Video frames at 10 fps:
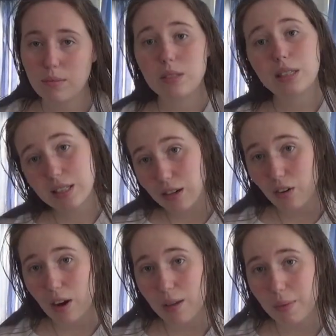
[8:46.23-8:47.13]
still
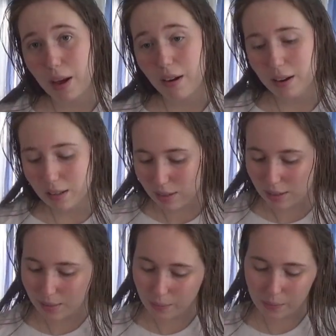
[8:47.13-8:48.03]
great
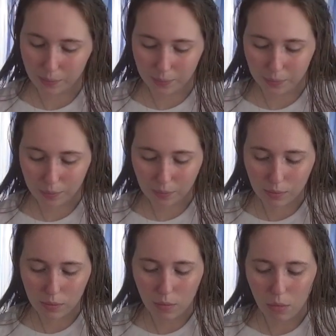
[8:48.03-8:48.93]
parents.
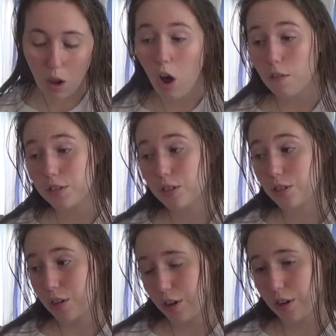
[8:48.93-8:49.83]
Officer
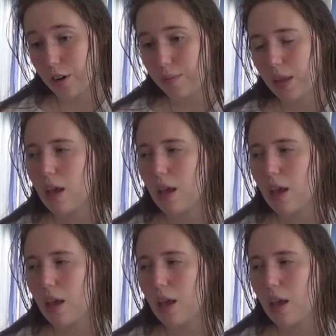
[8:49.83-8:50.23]
Turner